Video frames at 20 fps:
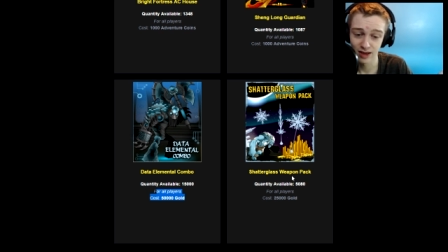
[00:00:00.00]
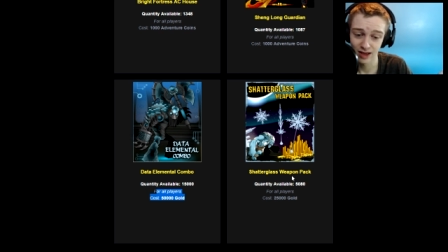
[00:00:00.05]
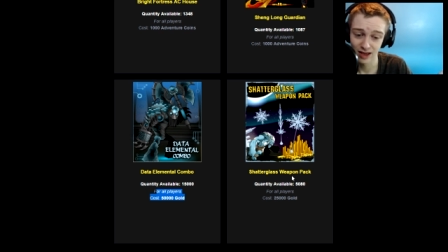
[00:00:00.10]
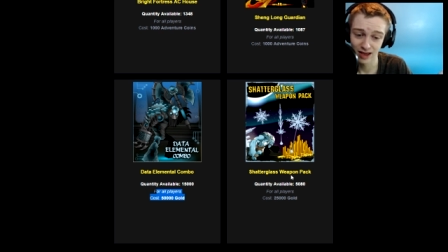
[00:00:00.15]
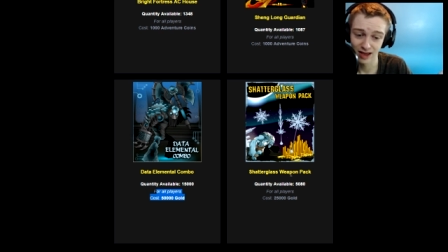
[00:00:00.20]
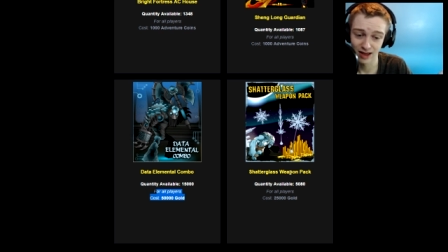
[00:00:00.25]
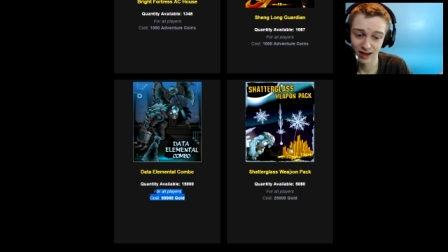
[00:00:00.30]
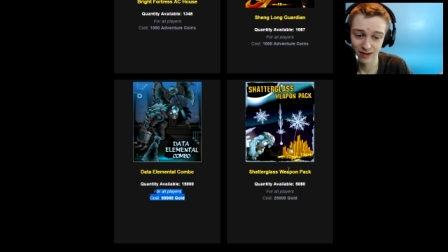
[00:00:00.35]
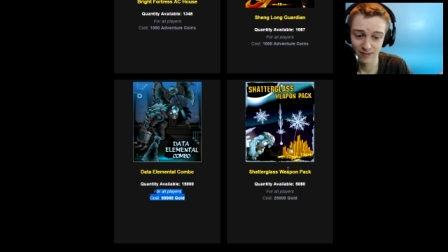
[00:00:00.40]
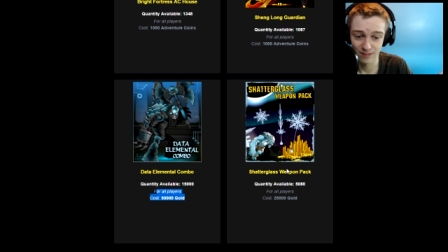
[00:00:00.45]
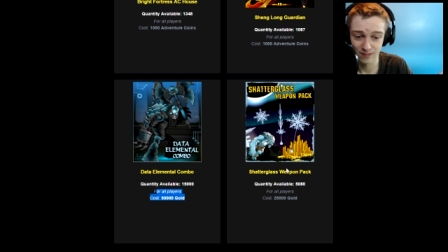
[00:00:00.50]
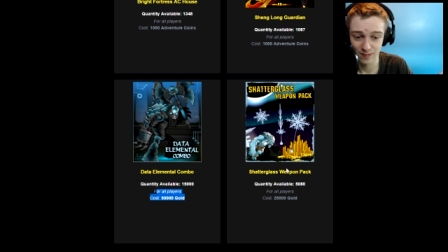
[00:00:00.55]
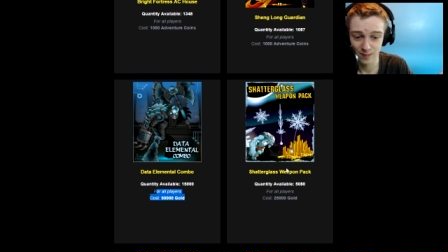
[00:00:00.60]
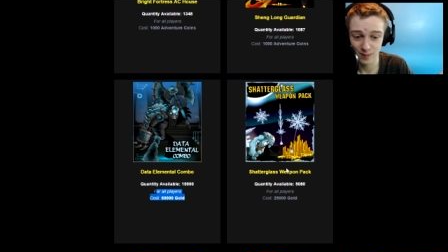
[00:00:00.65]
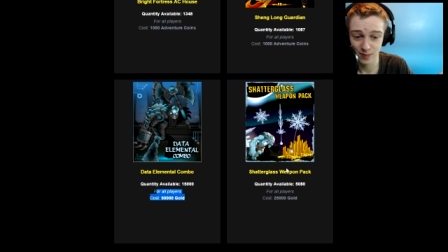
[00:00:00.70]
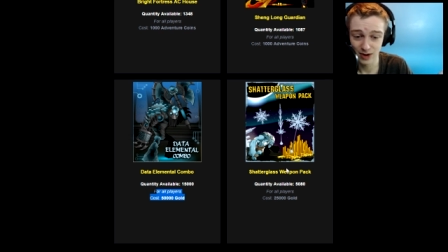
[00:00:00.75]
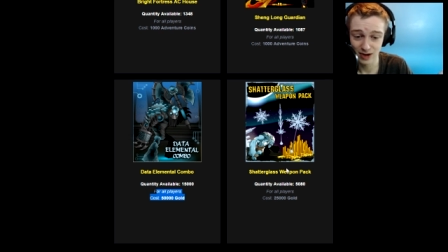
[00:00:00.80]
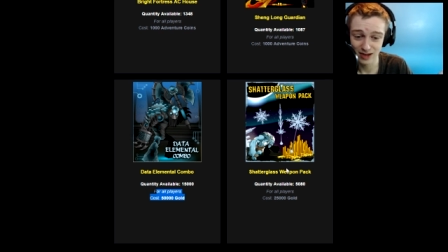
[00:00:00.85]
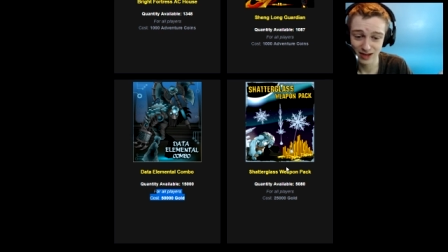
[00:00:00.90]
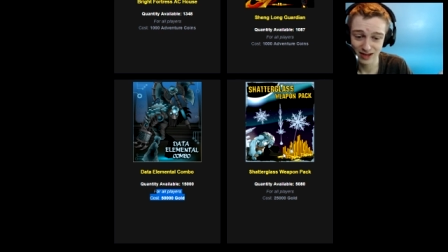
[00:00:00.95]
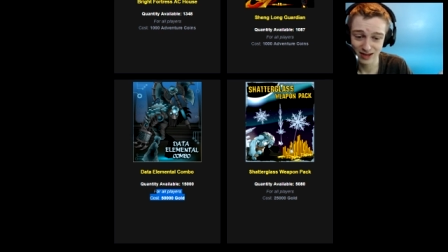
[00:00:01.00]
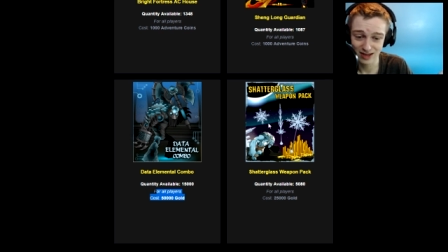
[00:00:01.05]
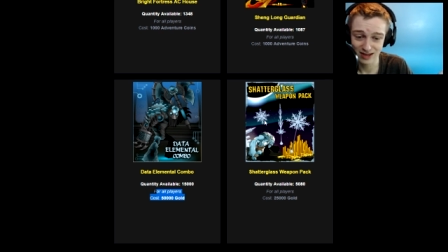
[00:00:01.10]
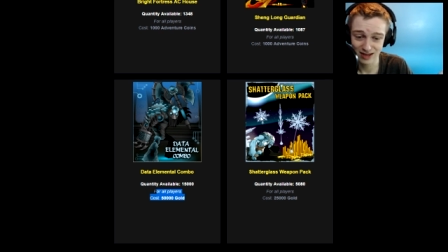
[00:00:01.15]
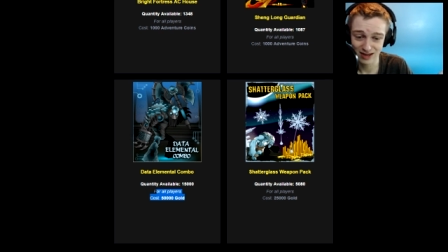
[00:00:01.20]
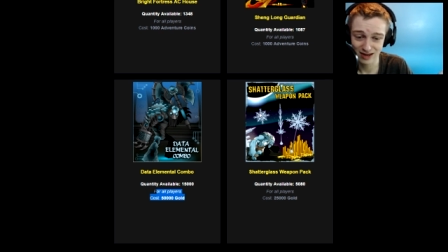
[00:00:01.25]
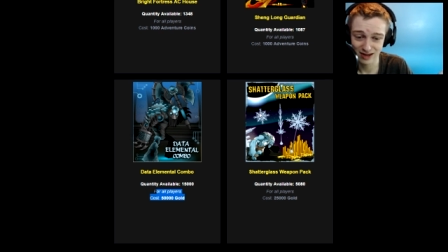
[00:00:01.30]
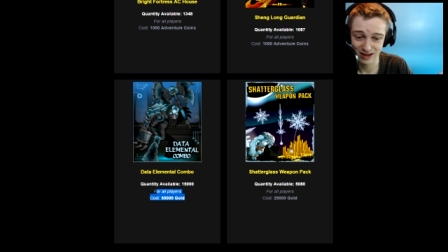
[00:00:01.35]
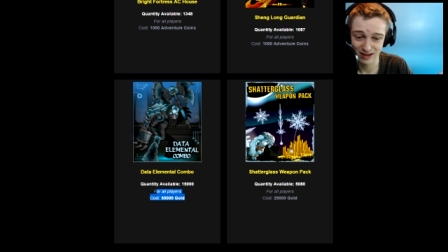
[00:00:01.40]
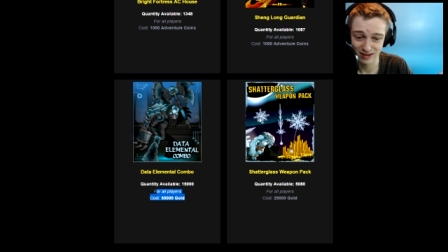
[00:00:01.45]
Uh, but
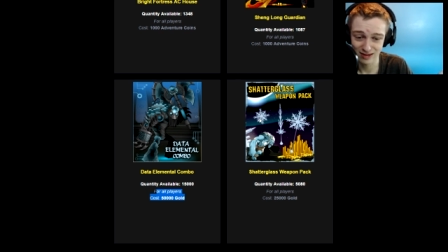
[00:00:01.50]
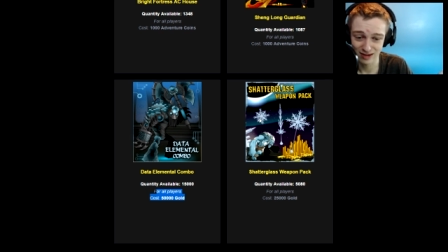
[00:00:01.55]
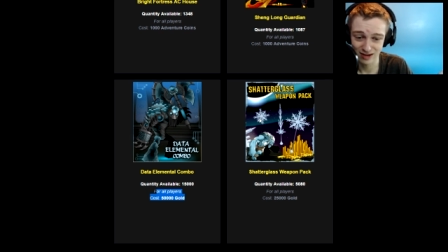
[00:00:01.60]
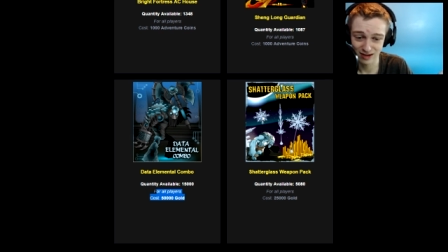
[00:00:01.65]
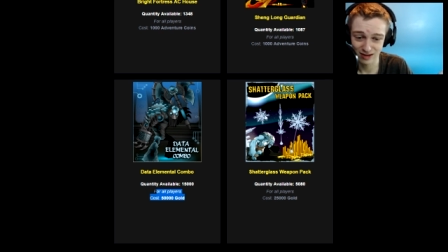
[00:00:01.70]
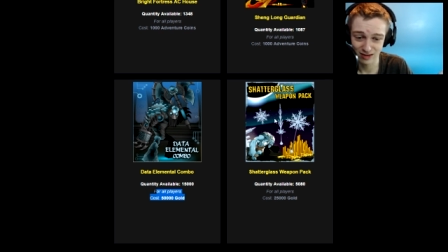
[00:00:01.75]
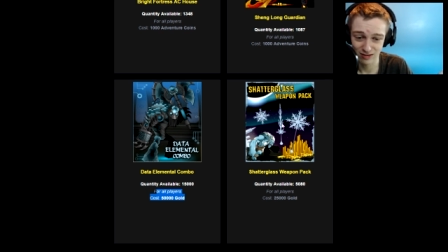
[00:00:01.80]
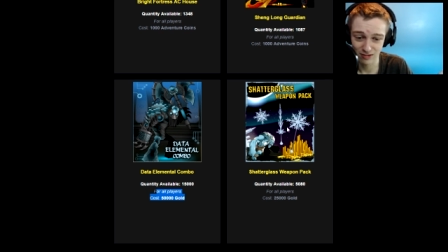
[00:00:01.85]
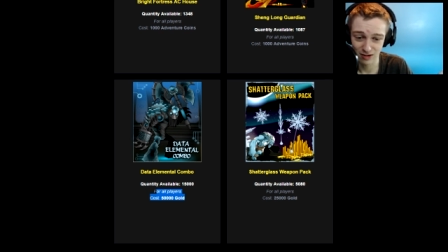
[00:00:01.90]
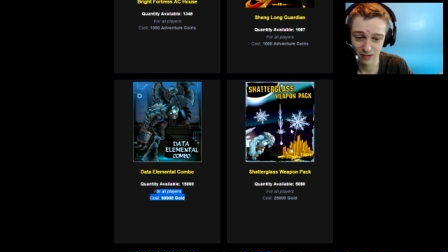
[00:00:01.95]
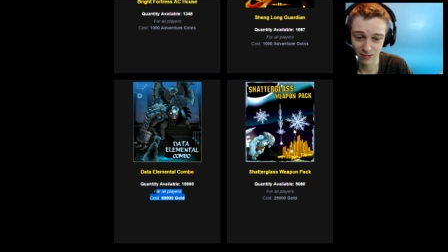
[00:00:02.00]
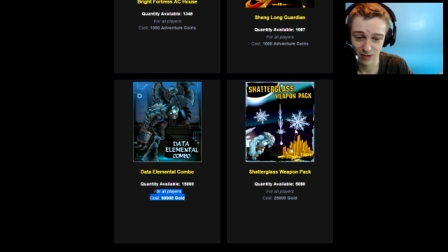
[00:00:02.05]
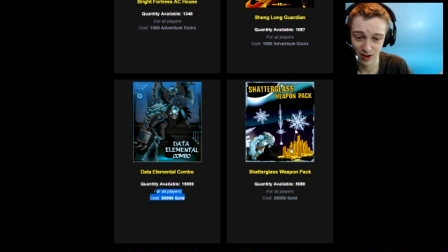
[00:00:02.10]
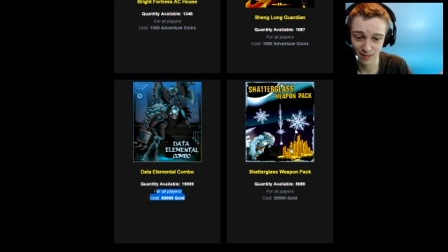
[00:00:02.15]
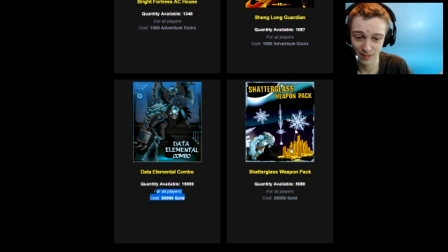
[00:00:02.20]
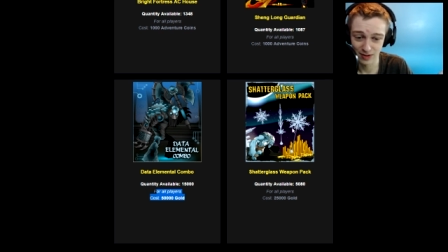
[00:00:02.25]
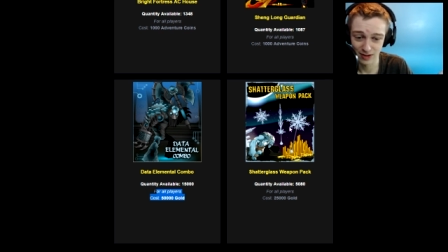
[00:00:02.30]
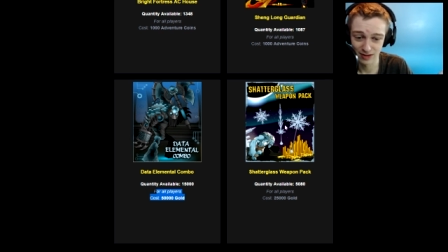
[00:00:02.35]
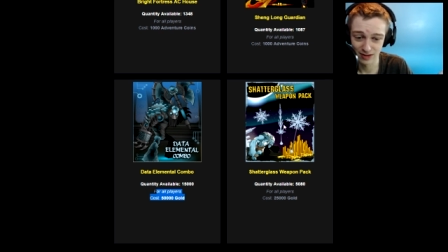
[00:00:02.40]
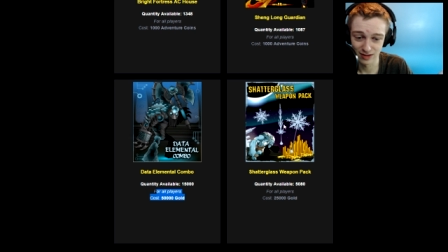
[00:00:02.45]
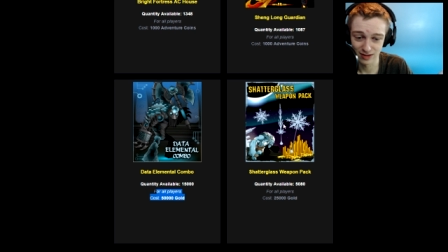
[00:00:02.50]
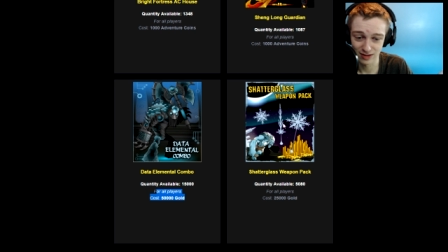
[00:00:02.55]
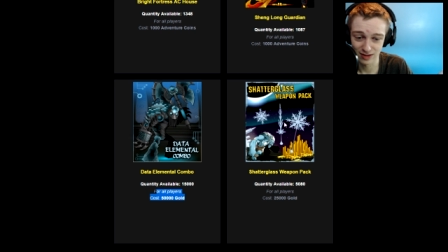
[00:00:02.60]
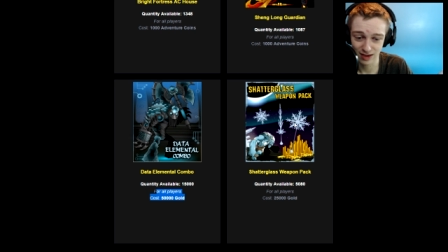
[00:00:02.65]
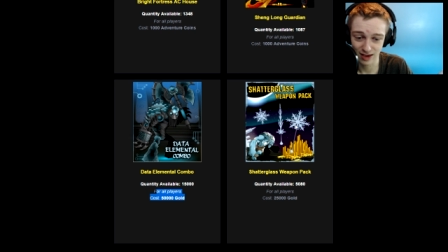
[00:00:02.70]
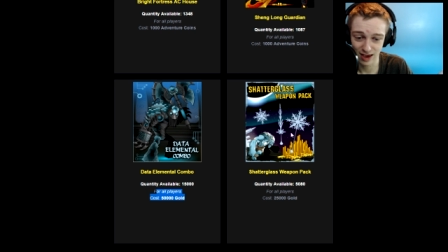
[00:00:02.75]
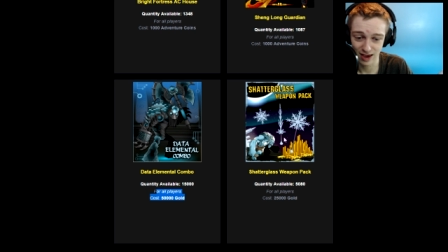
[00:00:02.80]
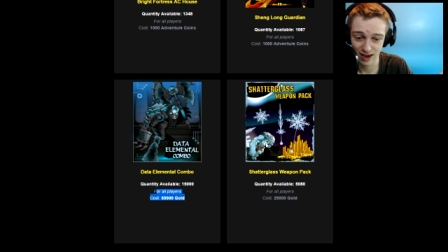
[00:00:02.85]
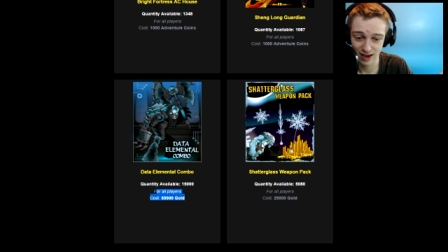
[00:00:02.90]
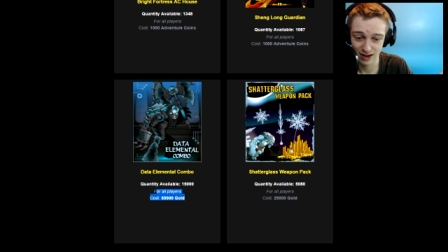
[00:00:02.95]
it has like three weapons
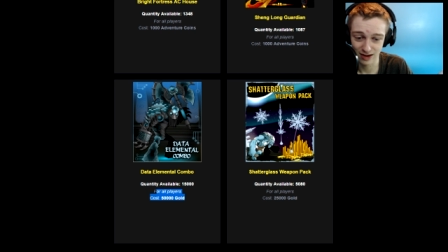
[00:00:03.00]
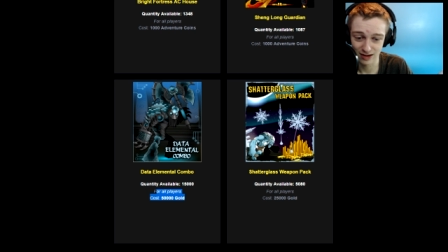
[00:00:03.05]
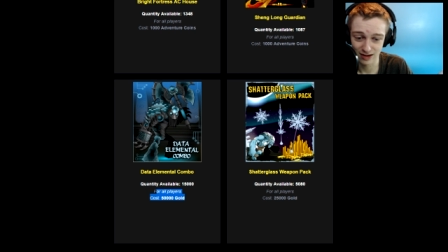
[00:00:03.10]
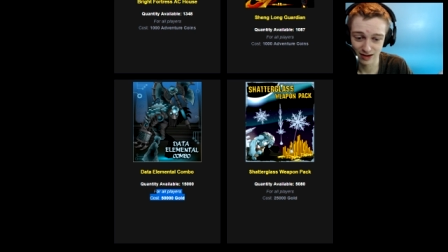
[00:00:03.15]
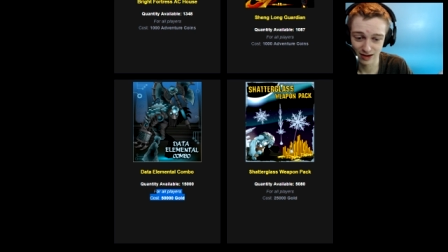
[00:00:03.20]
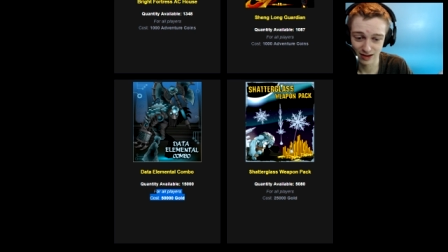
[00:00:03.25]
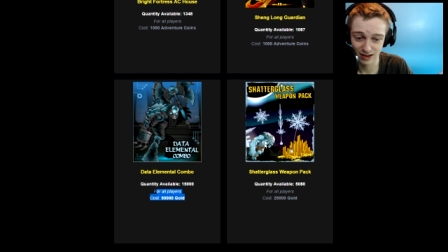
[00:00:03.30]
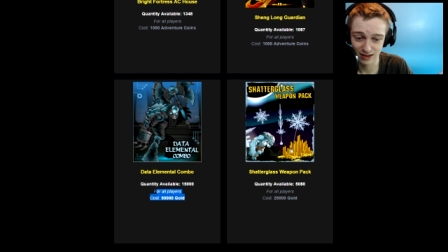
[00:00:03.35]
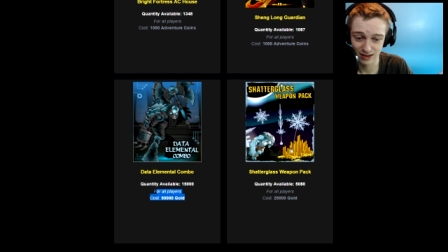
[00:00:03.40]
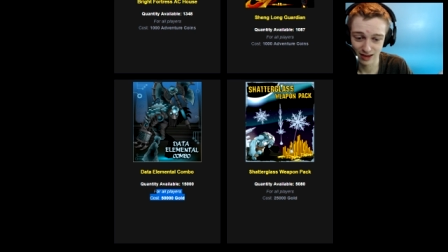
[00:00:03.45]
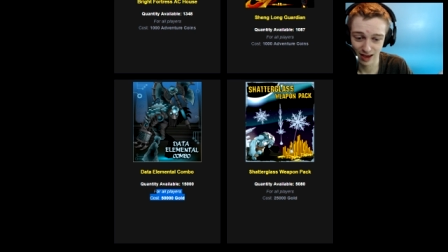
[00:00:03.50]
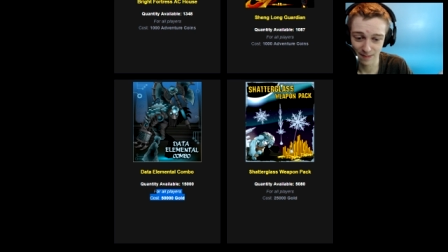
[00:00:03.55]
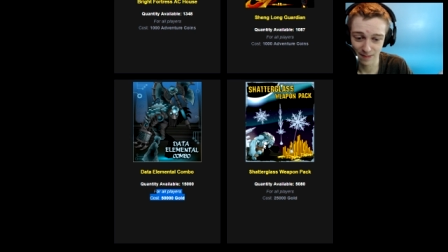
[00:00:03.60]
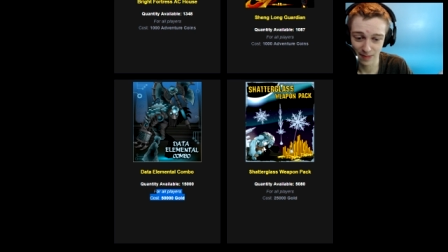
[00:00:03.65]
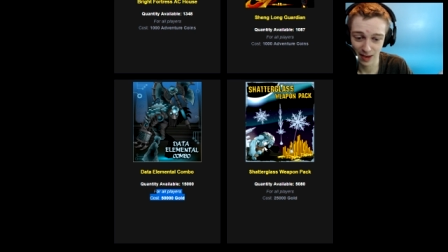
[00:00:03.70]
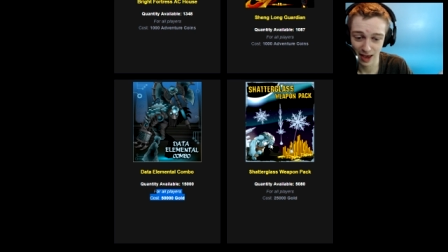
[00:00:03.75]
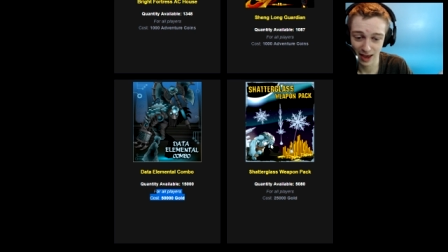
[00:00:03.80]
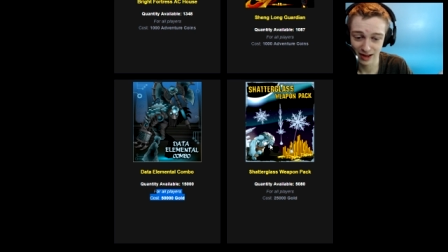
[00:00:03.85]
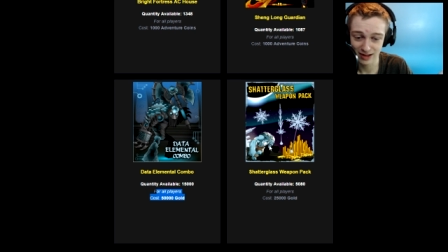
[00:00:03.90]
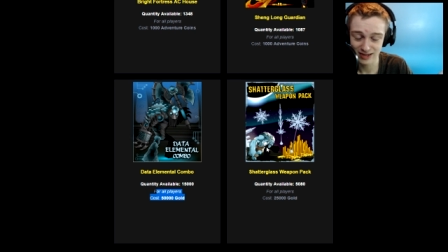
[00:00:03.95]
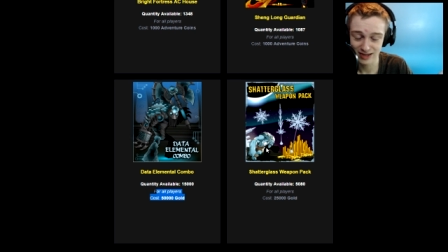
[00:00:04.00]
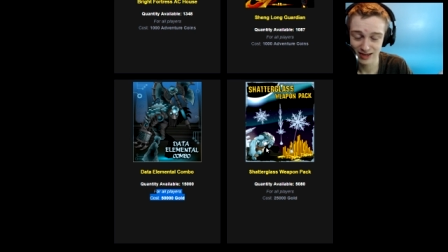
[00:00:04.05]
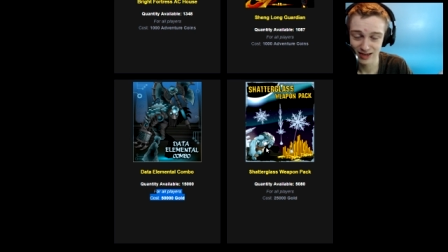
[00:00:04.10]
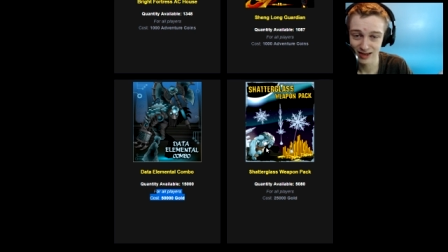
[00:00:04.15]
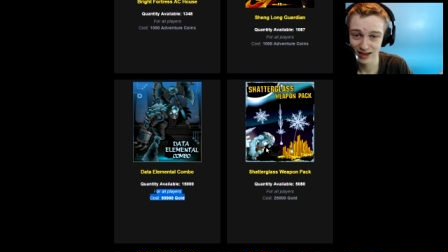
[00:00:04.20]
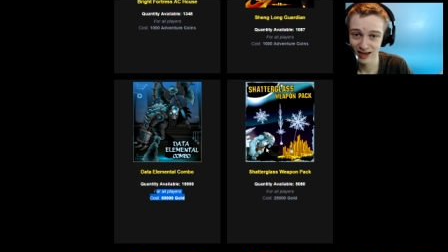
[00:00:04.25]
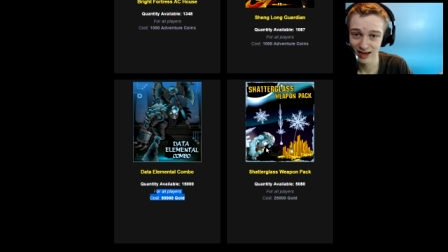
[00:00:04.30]
and uh, that pet